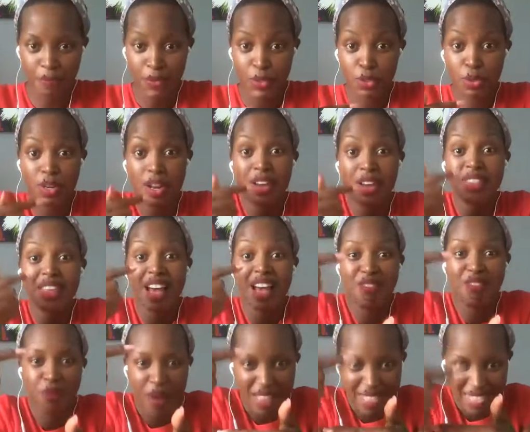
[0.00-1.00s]
So now they
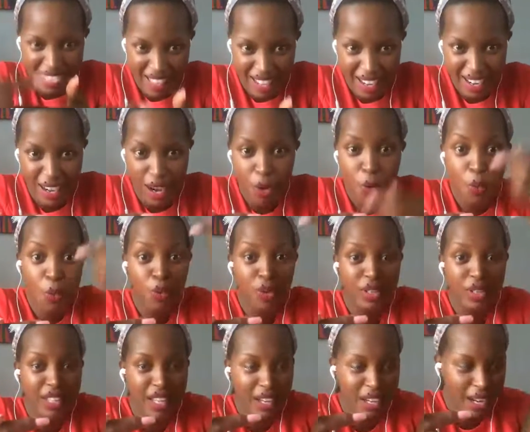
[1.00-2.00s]
have Waithaka who
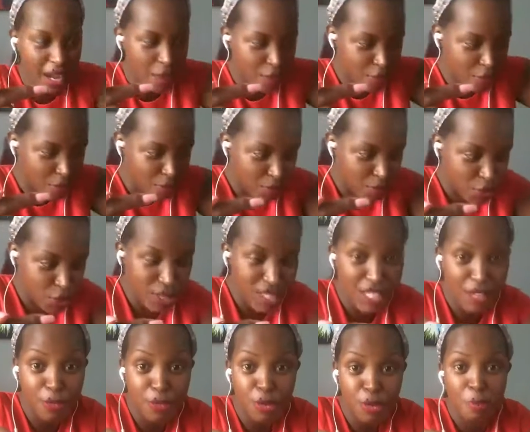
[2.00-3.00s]
will then come from
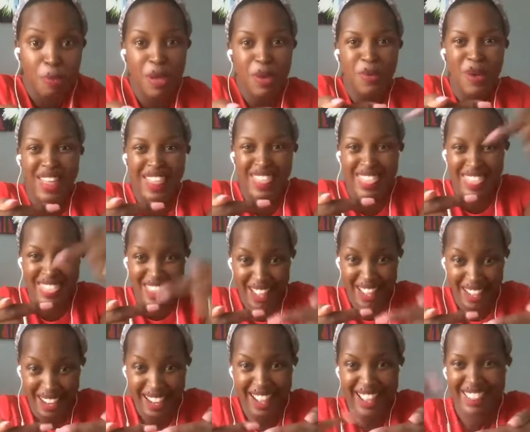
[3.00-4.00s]
Joseph to pay
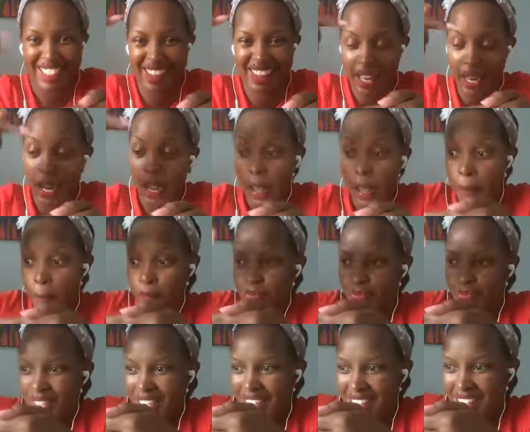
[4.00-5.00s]
Waithaka, and then
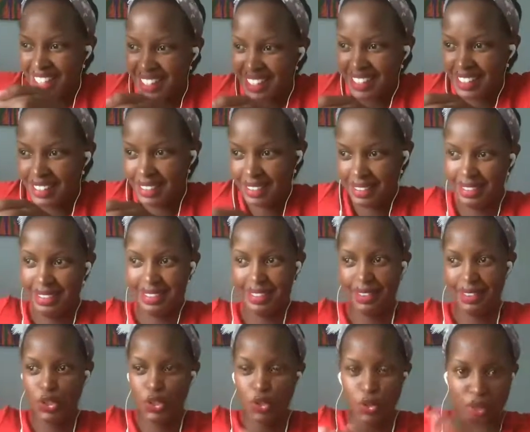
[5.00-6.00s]

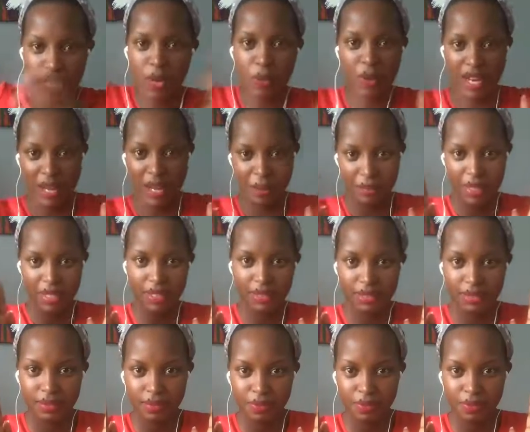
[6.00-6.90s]
you get what I mean.